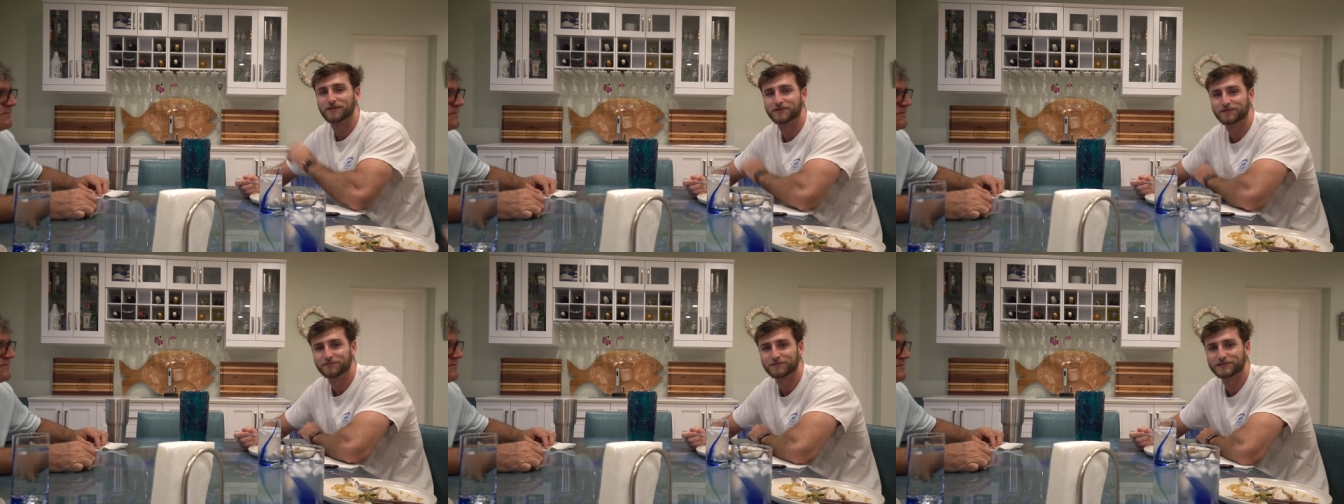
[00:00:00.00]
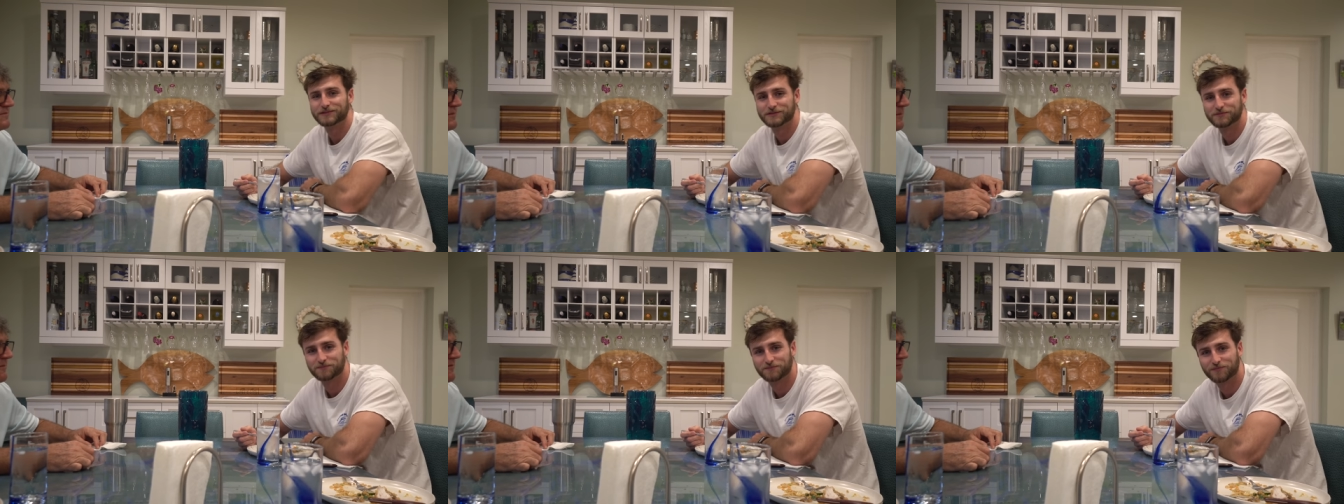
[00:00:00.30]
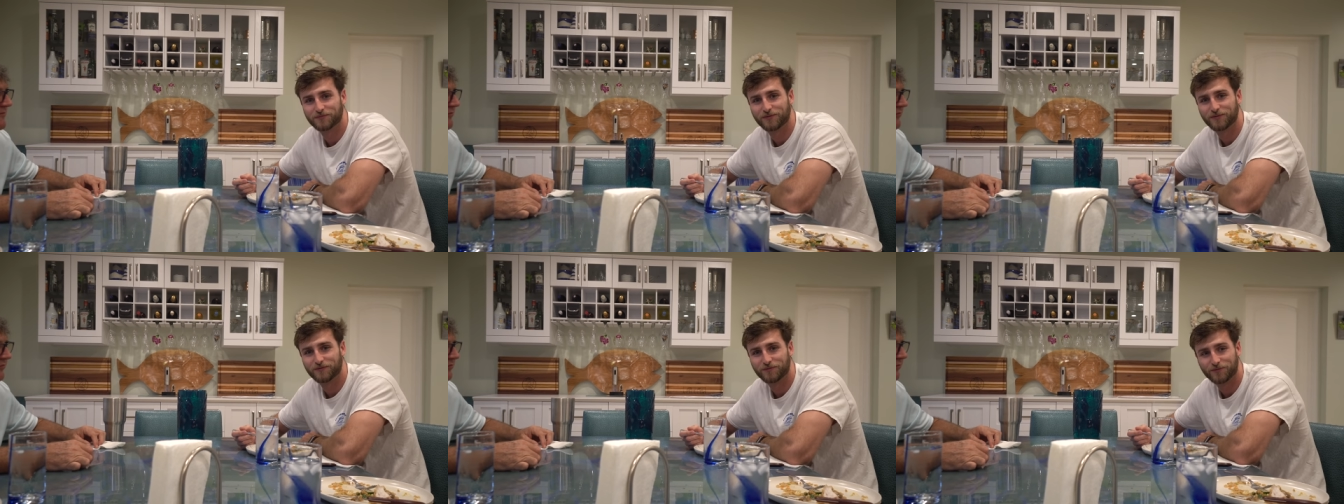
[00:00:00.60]
one was
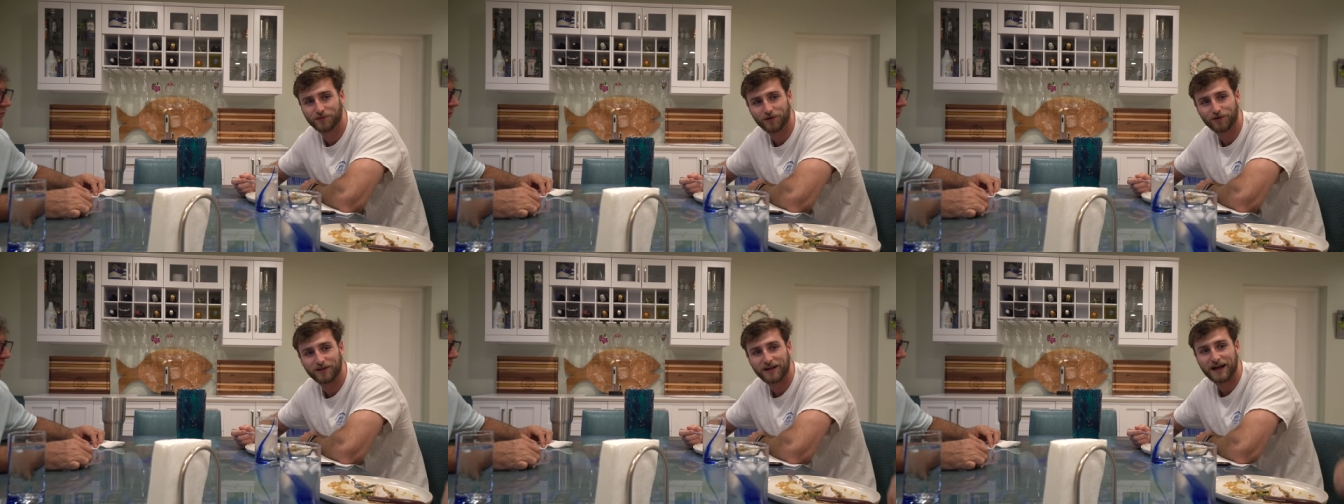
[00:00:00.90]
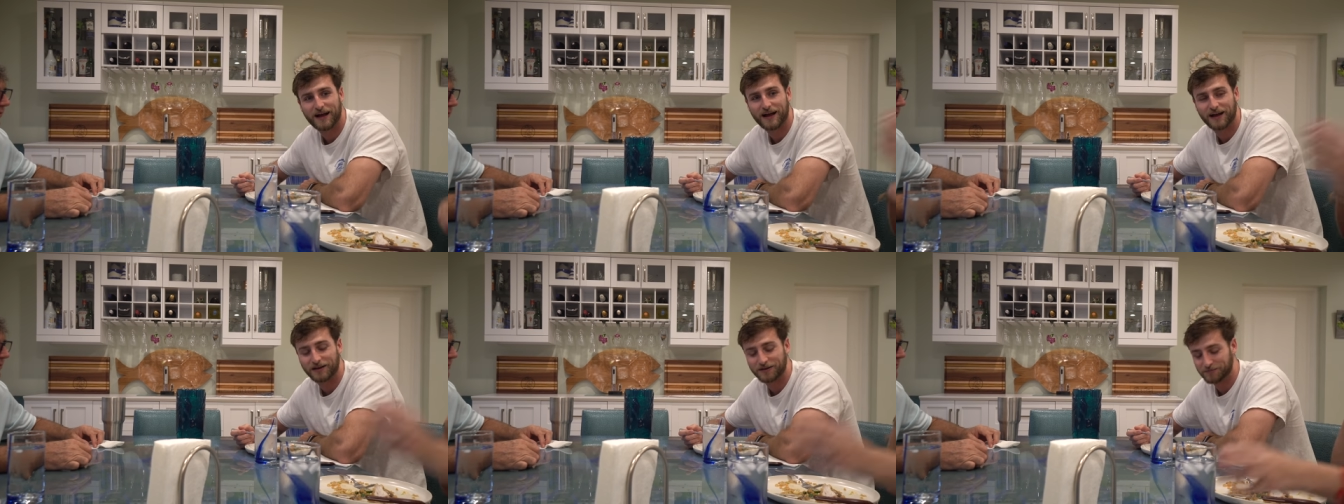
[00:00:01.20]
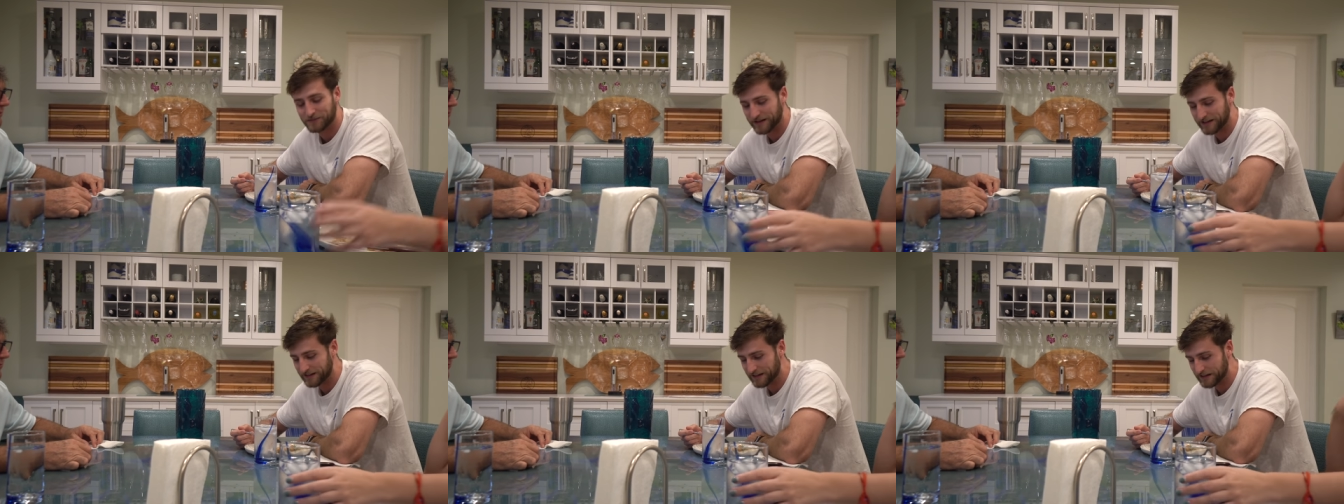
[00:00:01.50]
real high
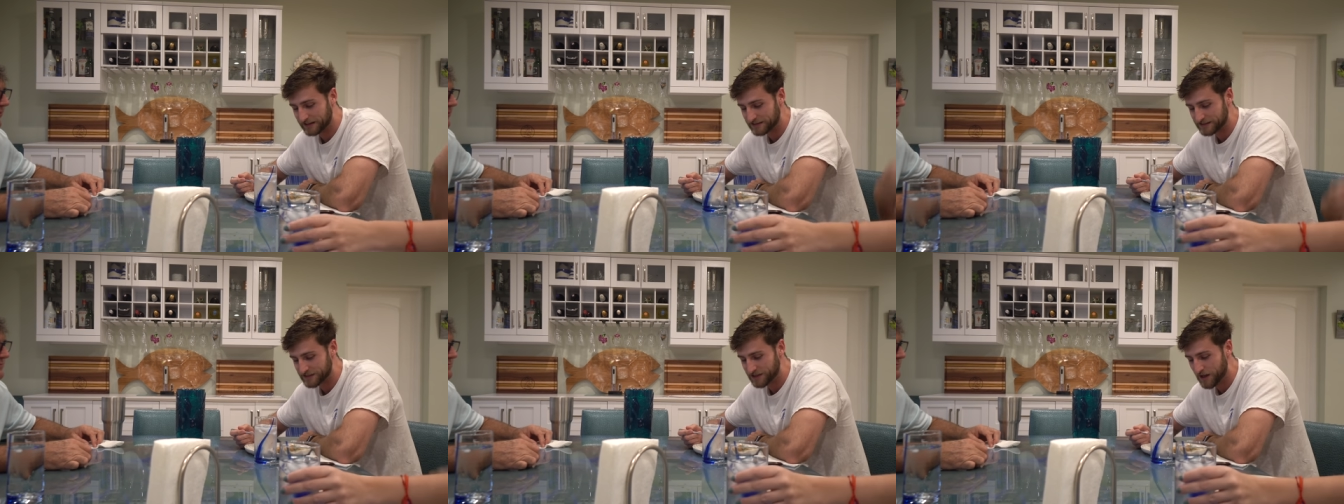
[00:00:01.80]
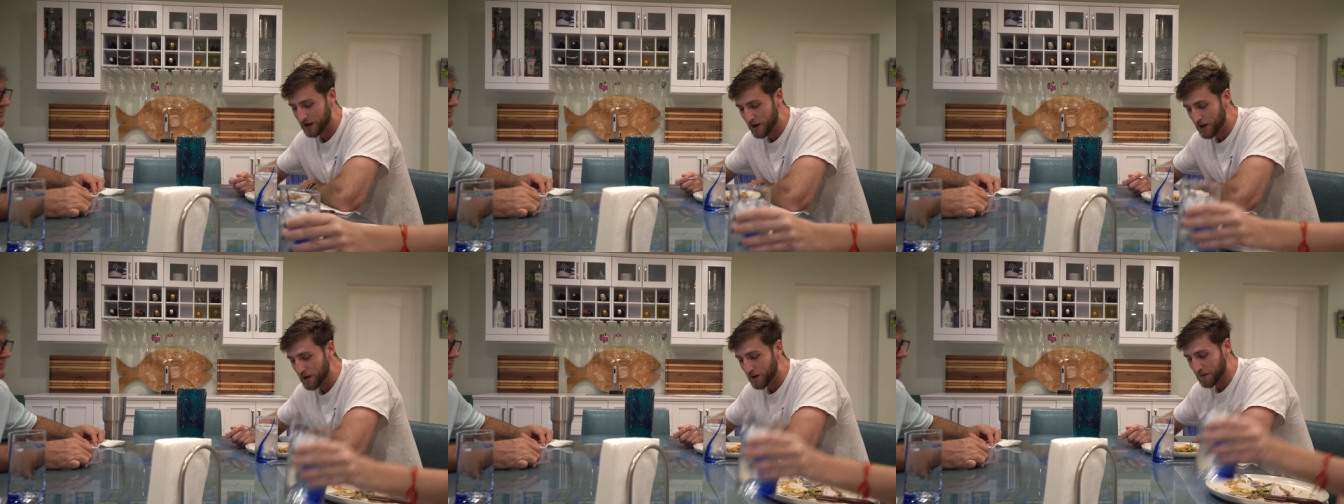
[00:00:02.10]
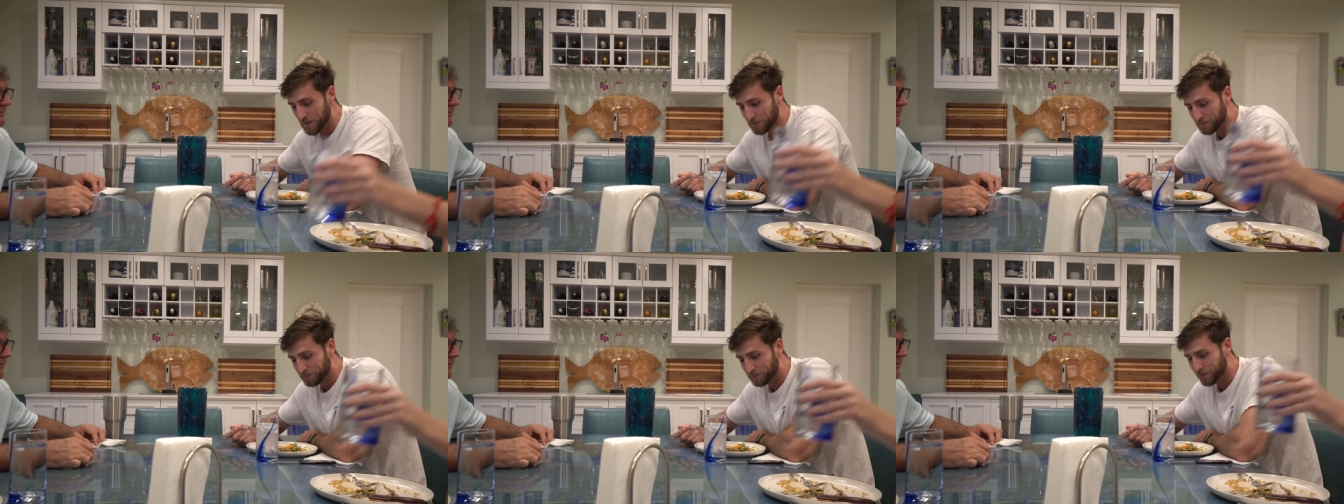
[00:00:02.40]
on my list.
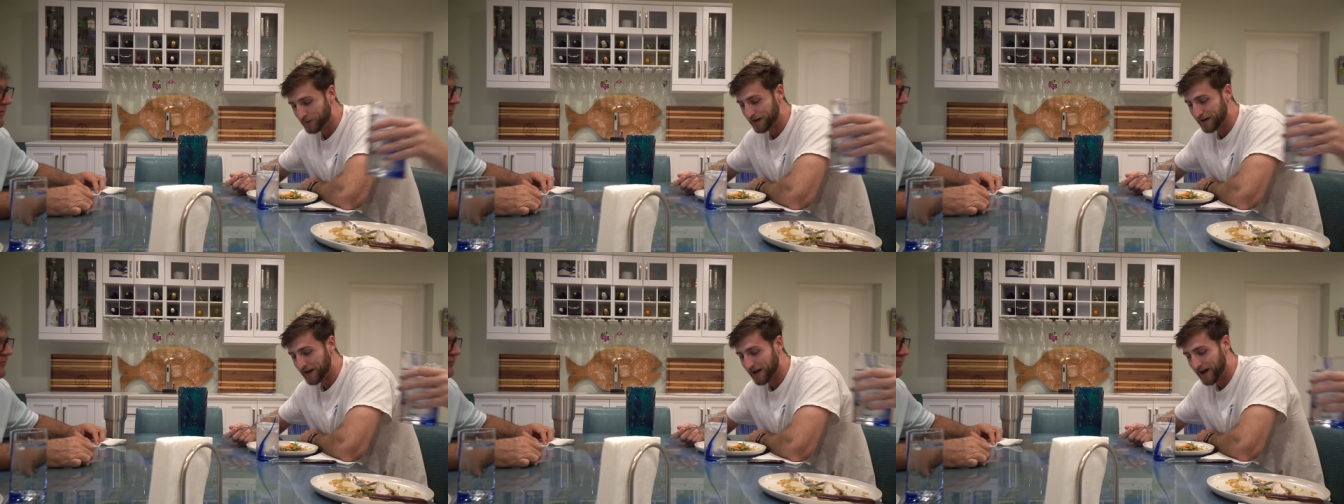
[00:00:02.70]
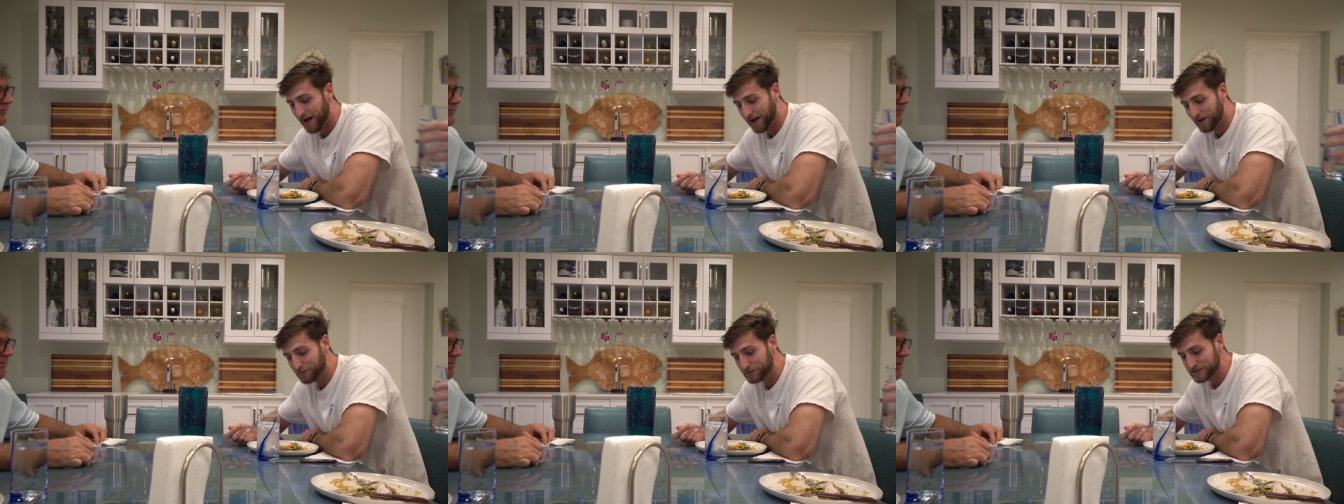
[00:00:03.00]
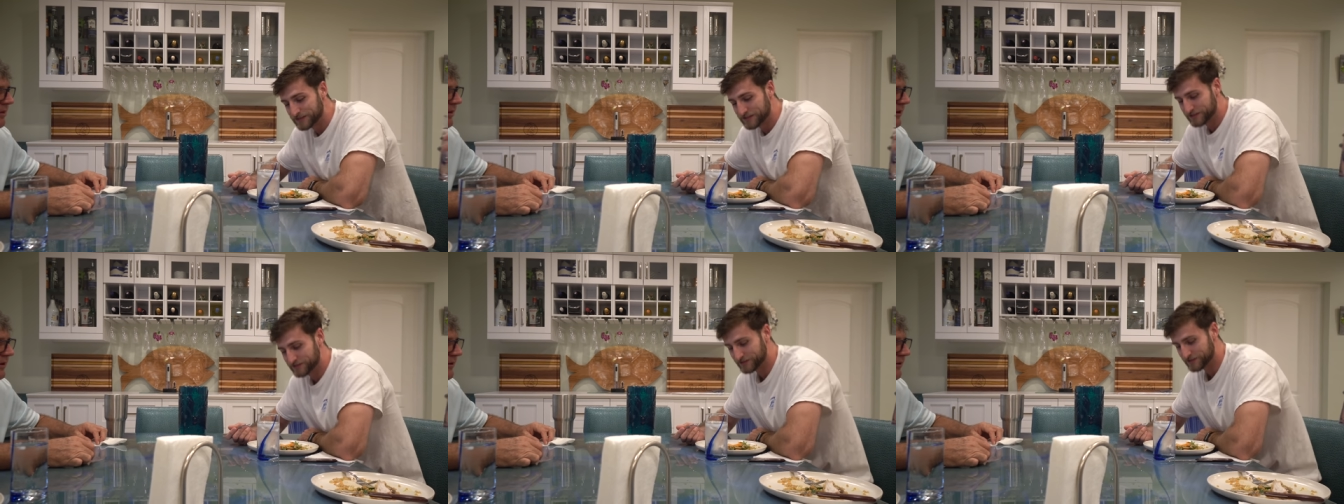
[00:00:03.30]
But I
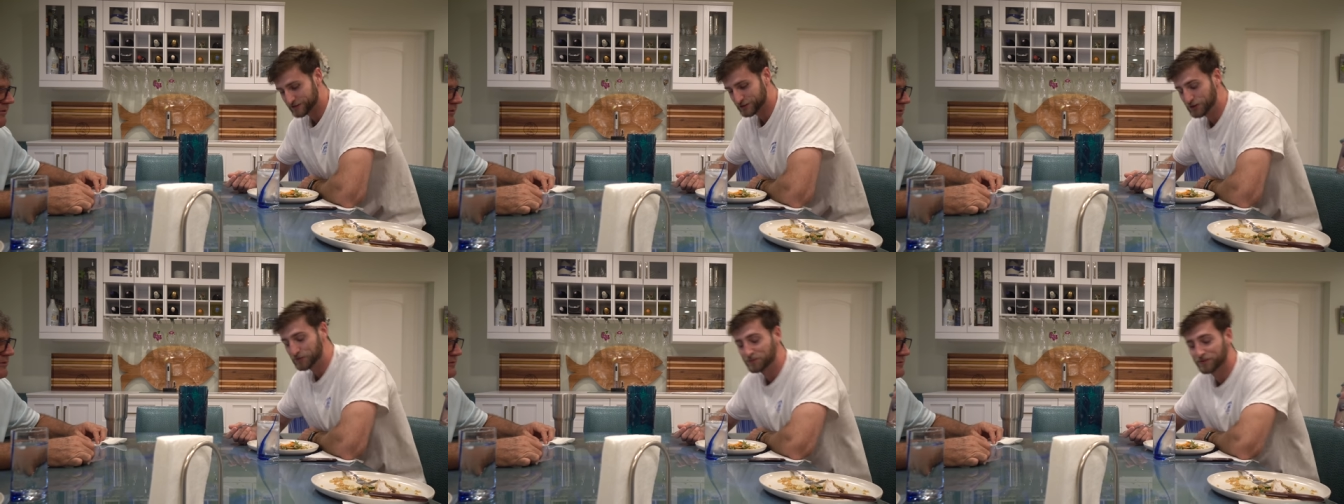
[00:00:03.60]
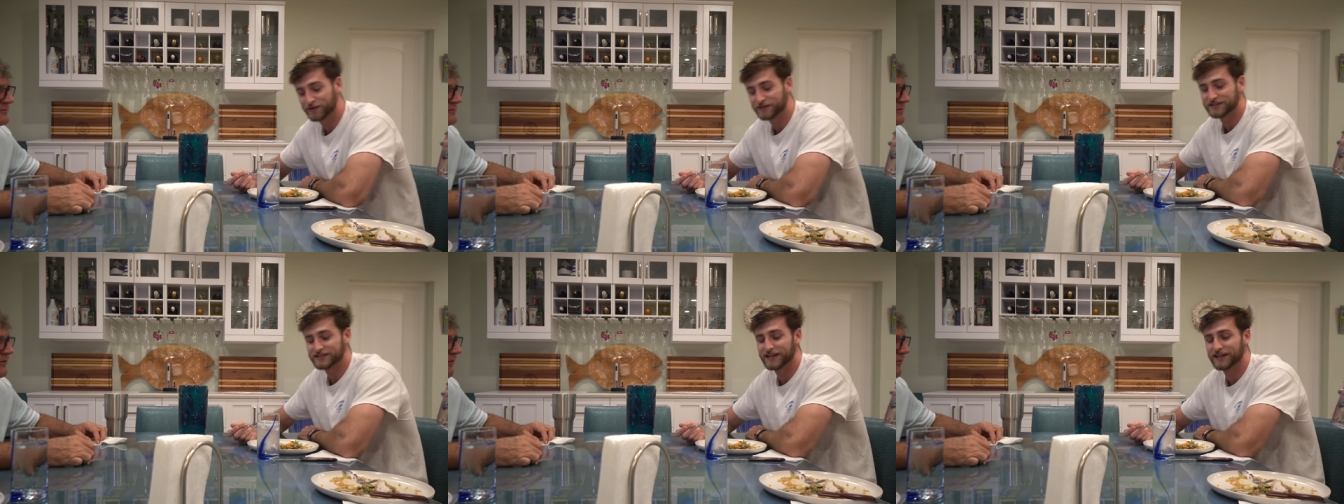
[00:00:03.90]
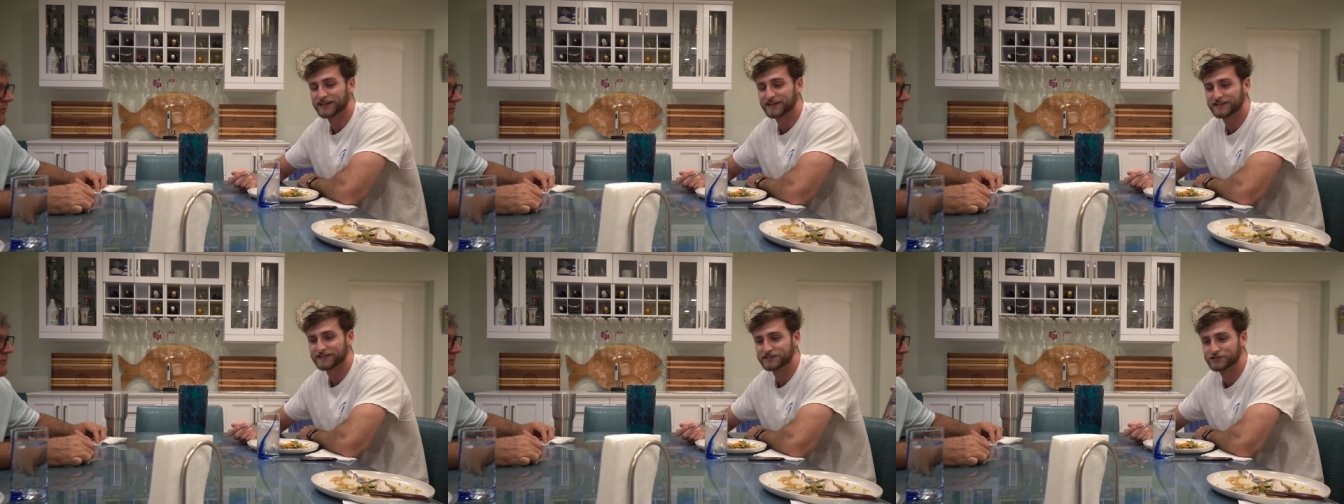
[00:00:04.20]
was super excited